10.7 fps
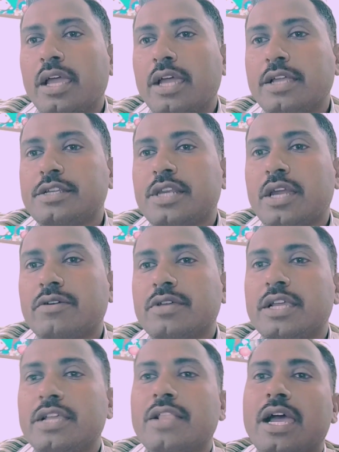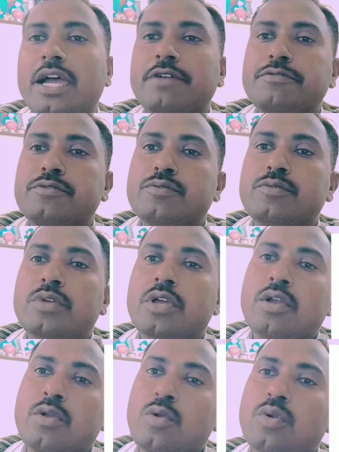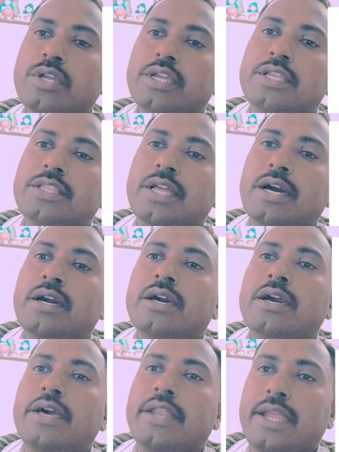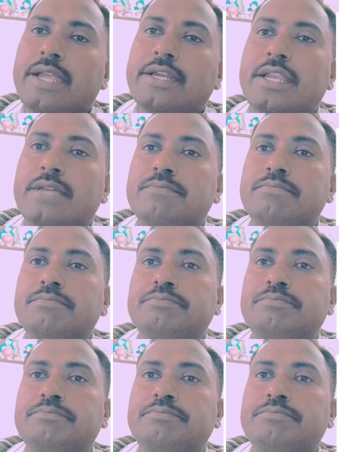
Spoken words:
and now he'll have to caught in the rat trap.